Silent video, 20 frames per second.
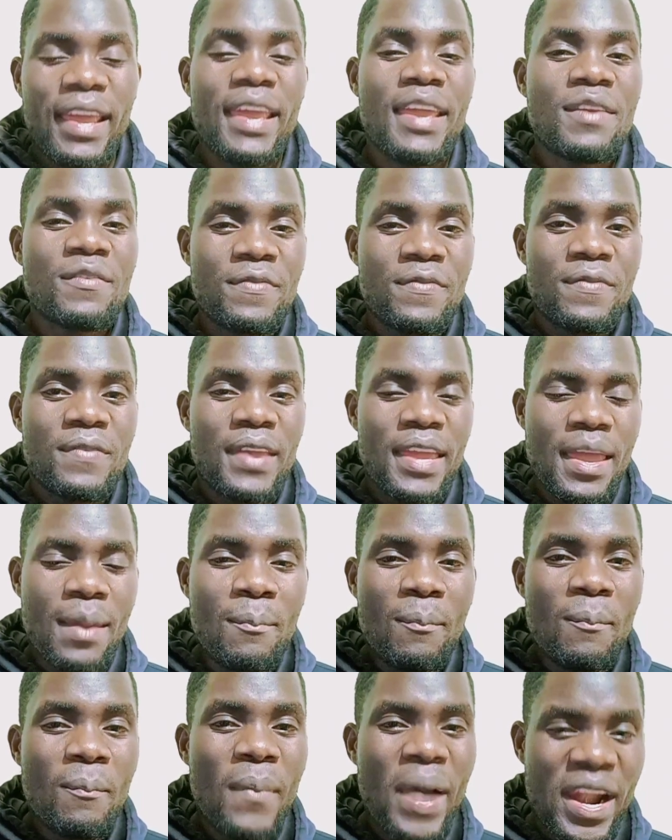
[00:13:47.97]
if
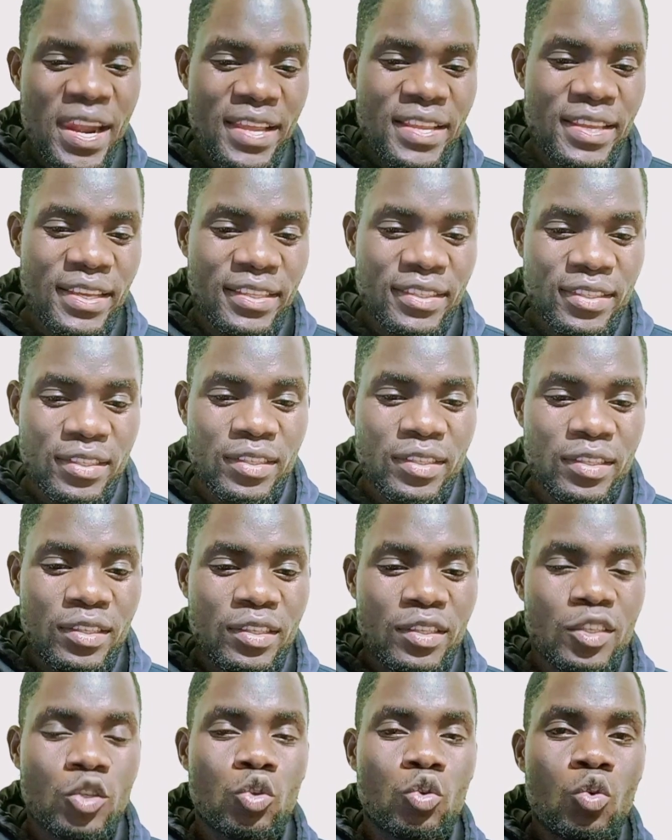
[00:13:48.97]
he
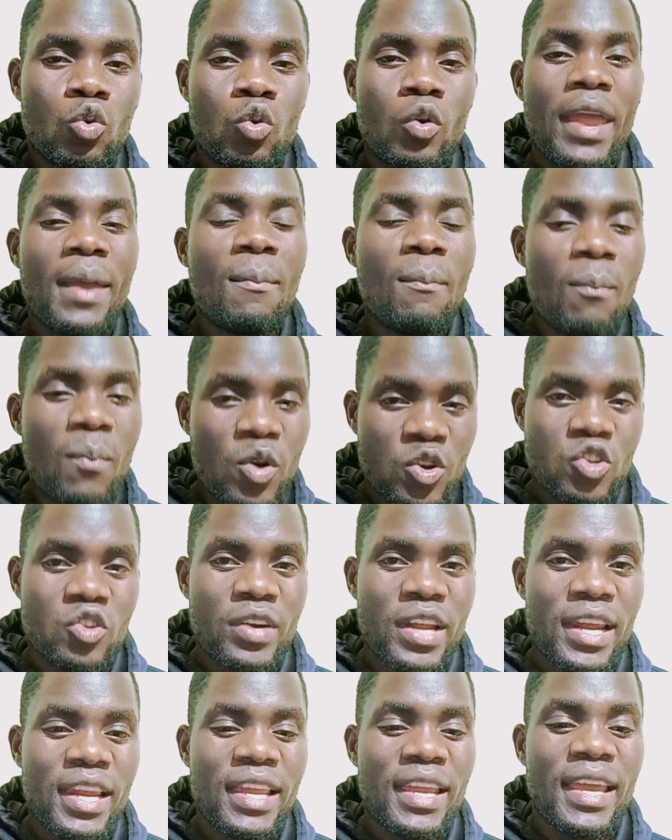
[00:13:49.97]
manages to
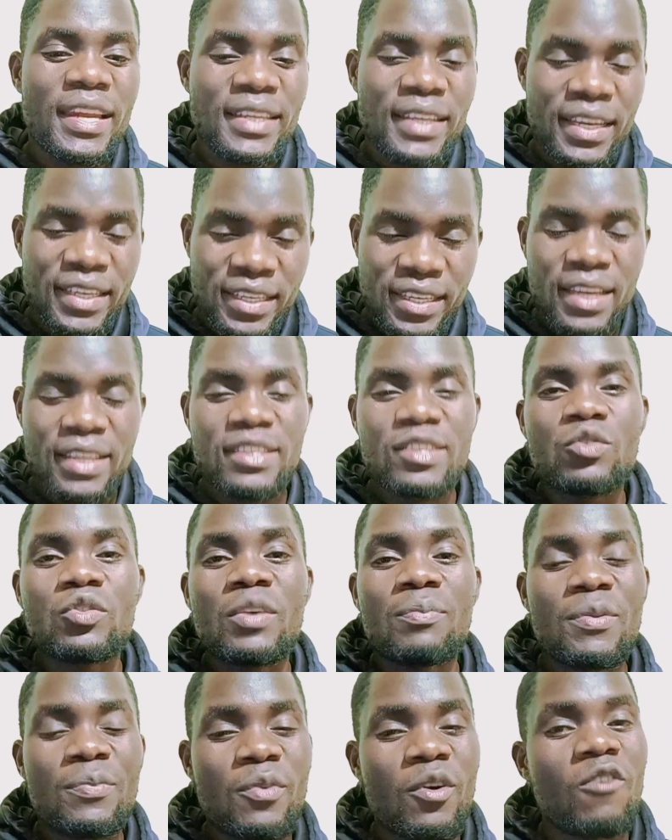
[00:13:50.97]
emotionally get attached to
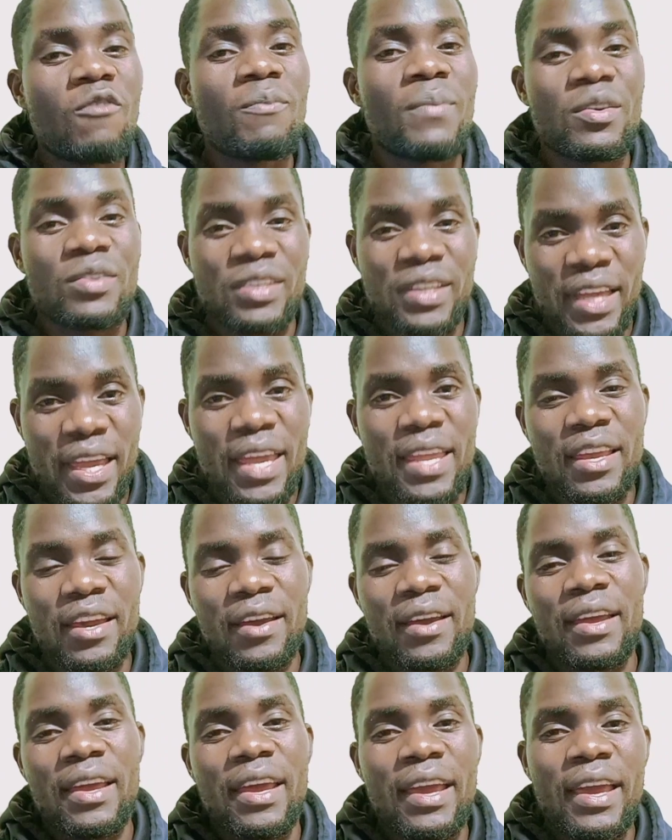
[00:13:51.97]
the people of Mount
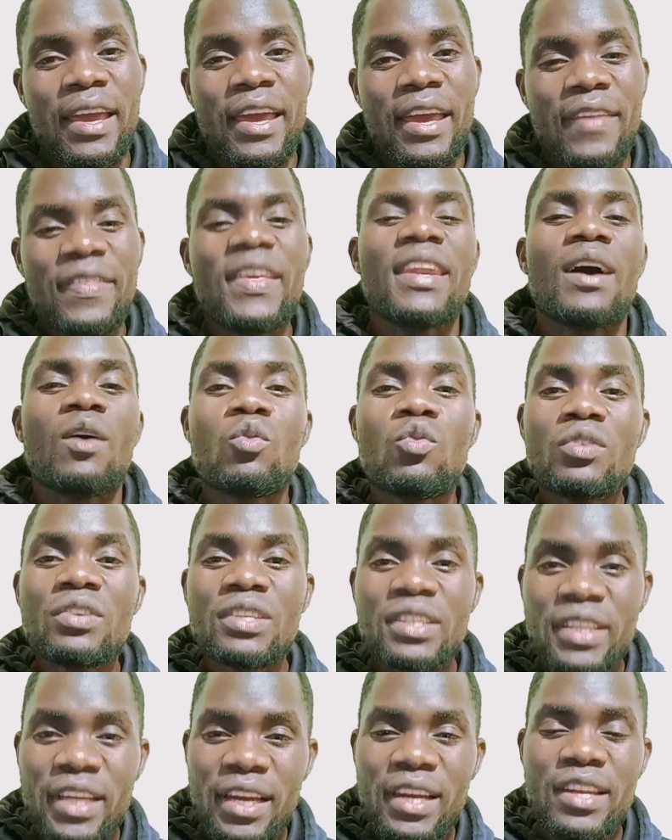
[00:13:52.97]
Kenya, then I
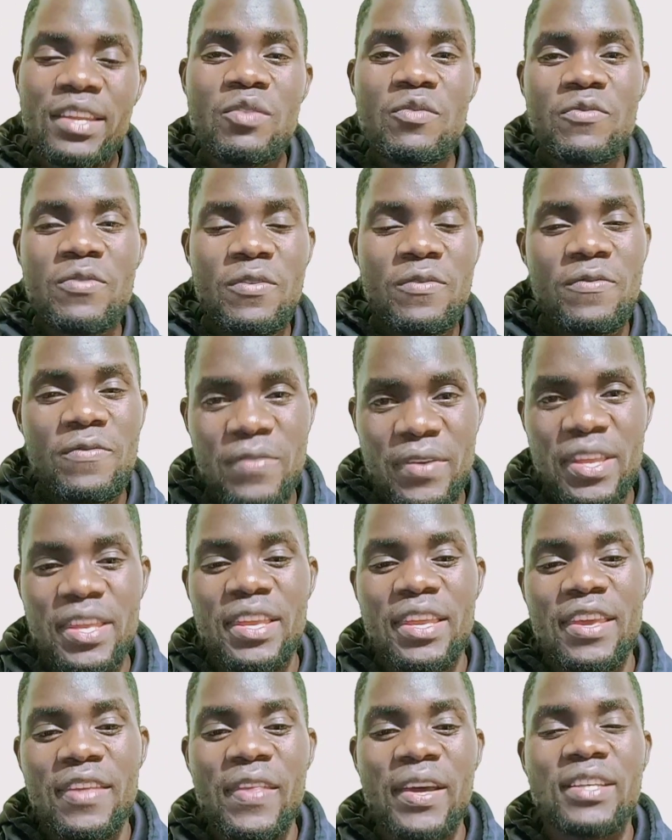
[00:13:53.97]
will tell you for
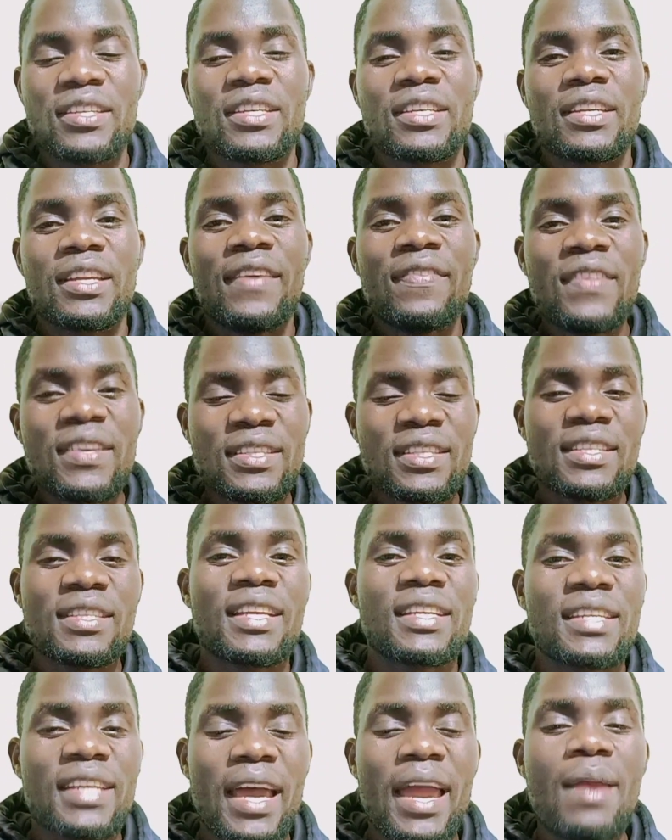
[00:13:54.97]
free that this
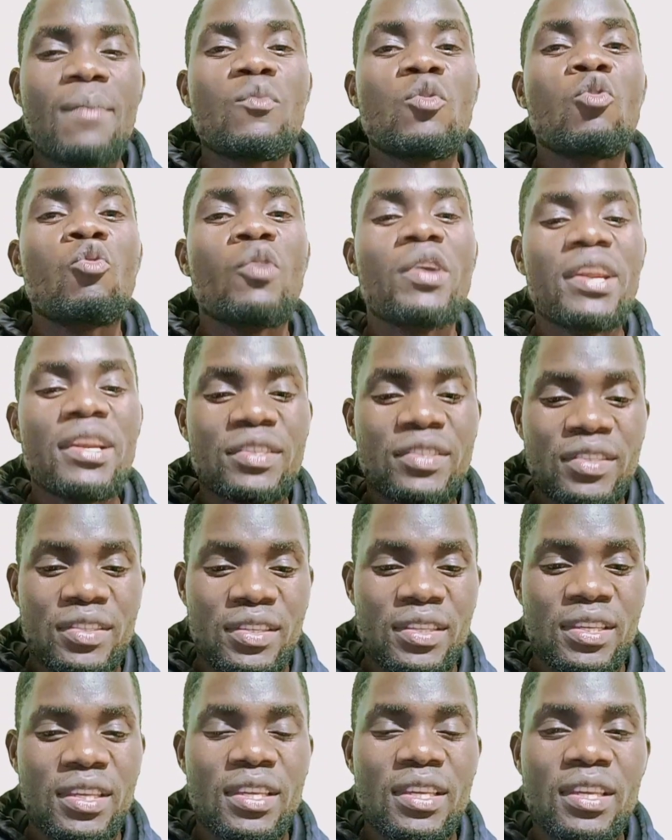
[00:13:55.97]
is the time we will
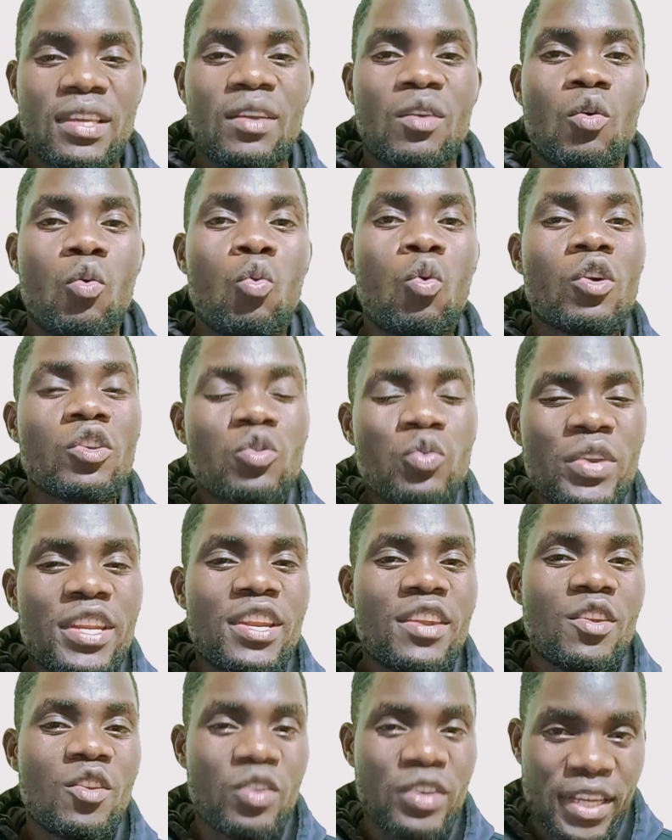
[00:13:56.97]
see what we
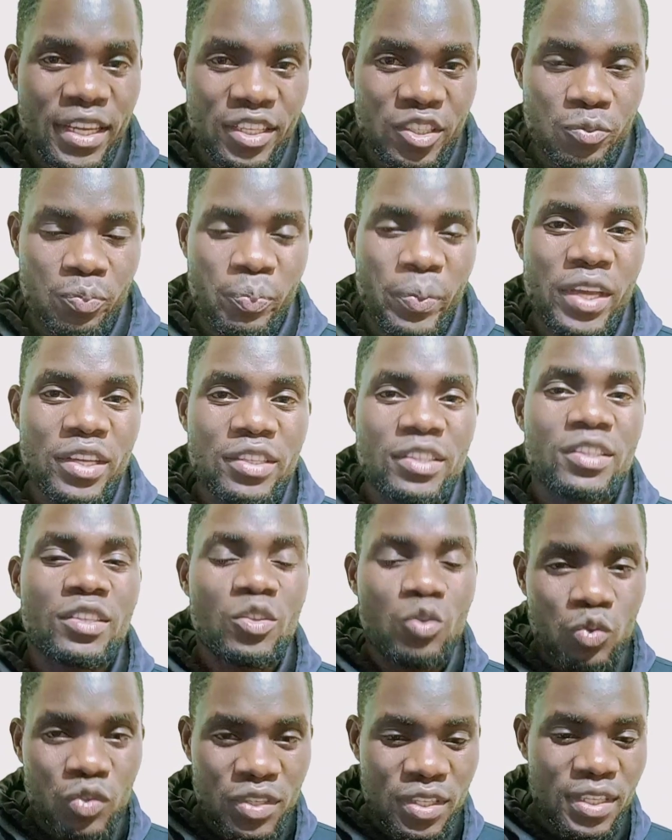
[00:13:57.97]
did not
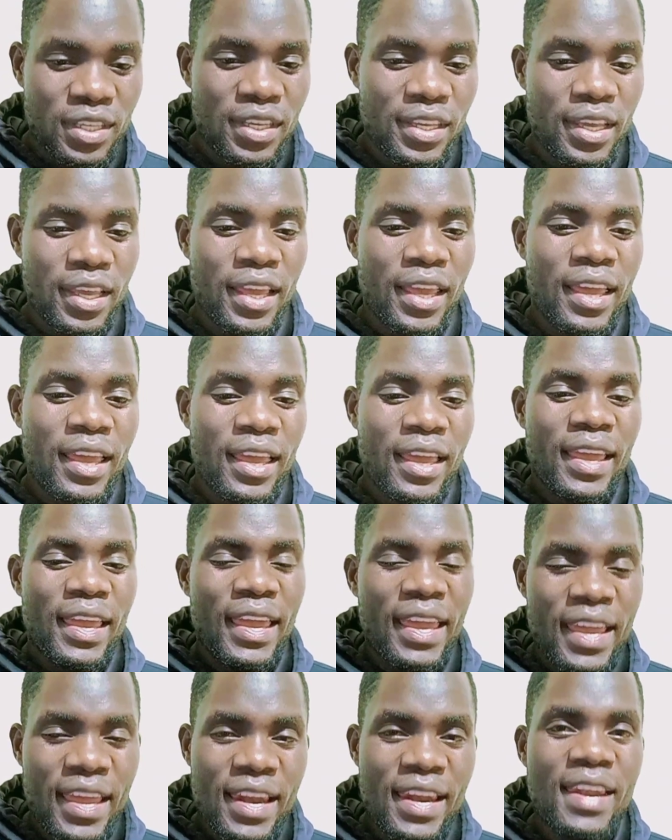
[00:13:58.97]
expect to see
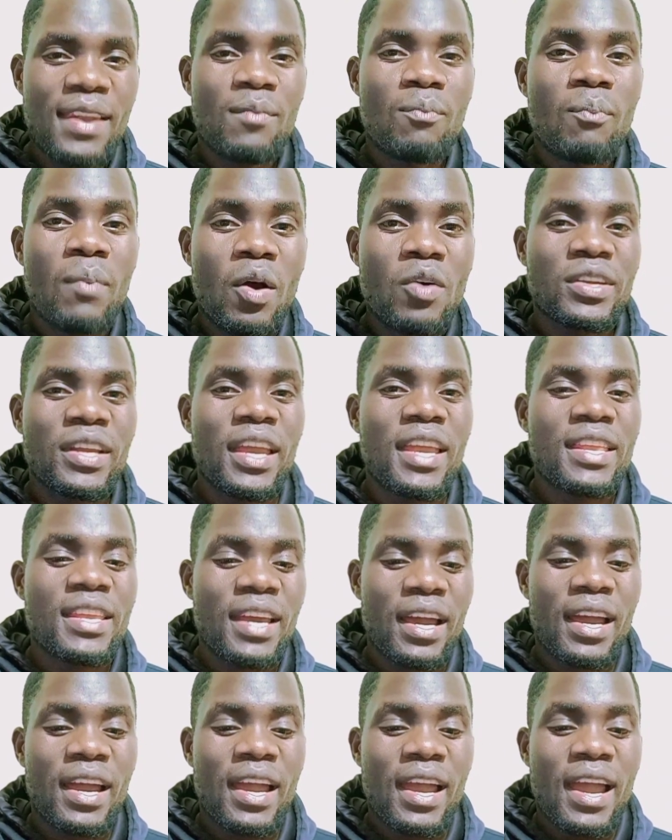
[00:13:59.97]
in Mount
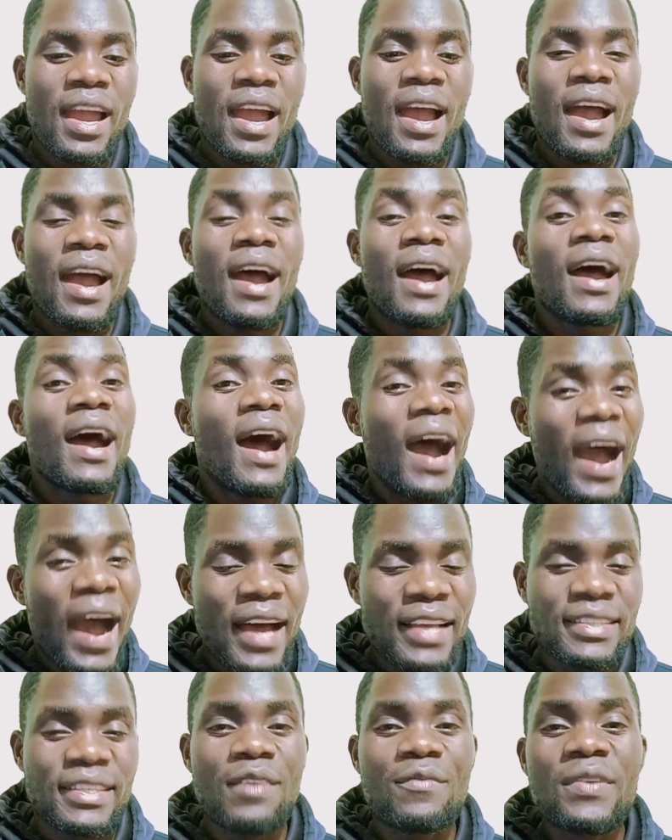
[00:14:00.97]
Kenya
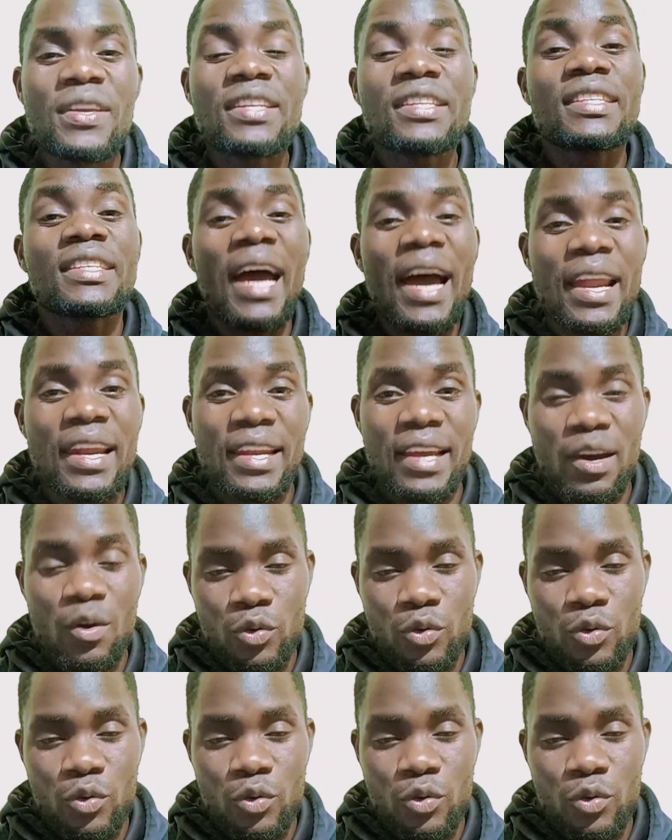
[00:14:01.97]
as having turned